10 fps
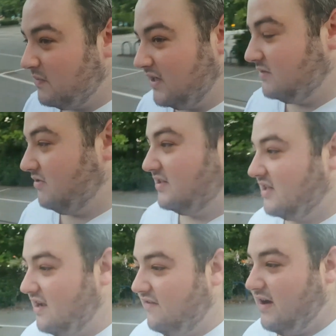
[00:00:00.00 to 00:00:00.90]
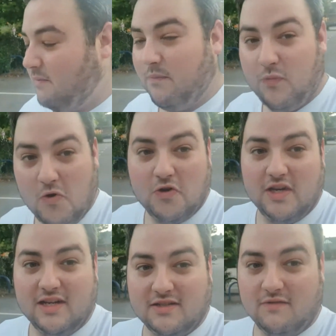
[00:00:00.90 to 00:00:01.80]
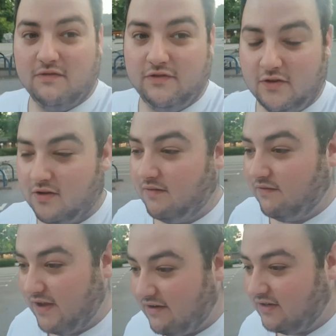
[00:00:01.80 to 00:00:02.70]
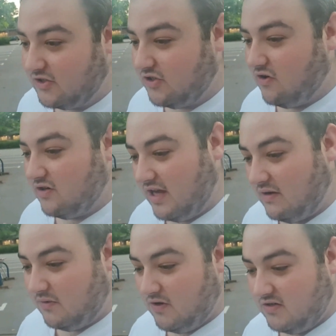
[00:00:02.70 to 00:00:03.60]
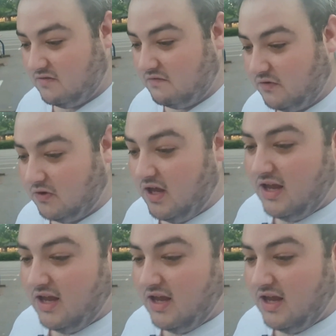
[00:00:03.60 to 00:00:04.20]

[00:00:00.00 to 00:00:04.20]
pleased with this car, how good it is on fuel. I'm very shocked at how good it is on fuel.